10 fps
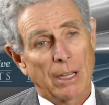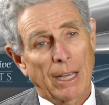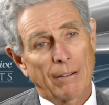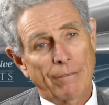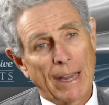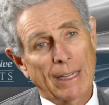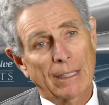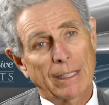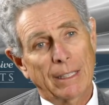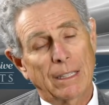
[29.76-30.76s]
And
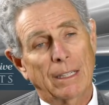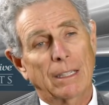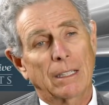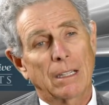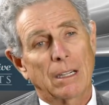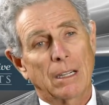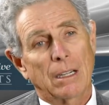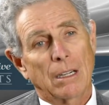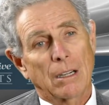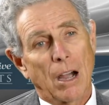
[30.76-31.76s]
finally, uh,
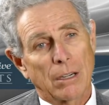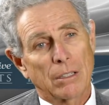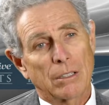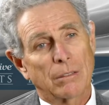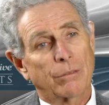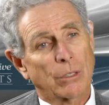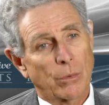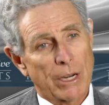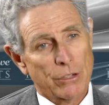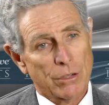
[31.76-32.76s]
cognitive
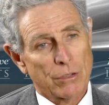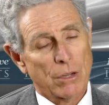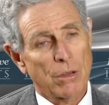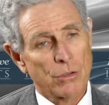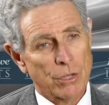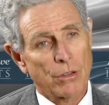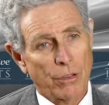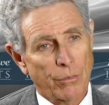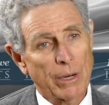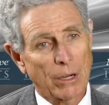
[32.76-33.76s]
regression. So those are the
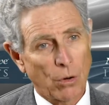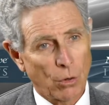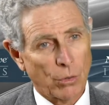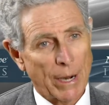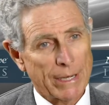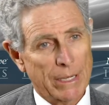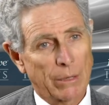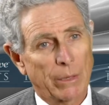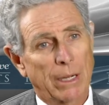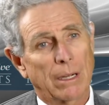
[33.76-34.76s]
three core
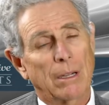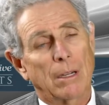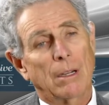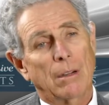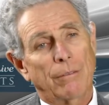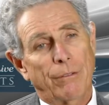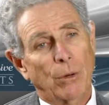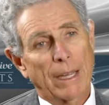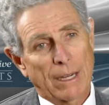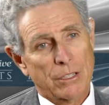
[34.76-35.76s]
criteria
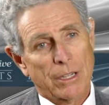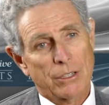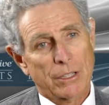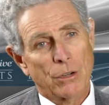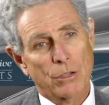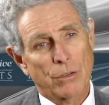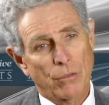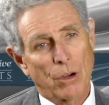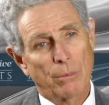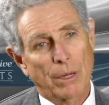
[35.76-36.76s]
for Lennox-Gastaut
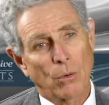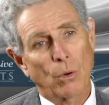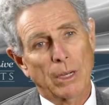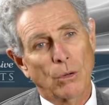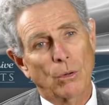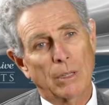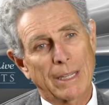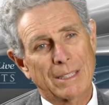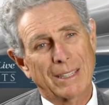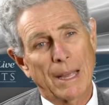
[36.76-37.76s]
syndrome. But all in all,
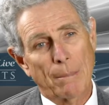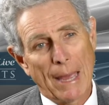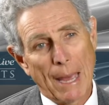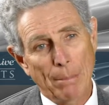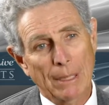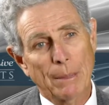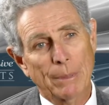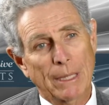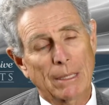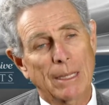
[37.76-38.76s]
it's an
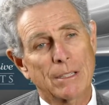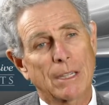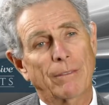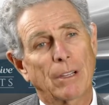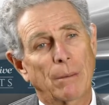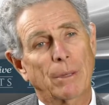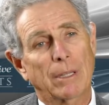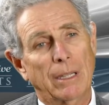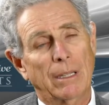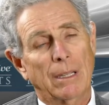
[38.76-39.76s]
epileptic
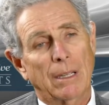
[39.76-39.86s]
encephalopathy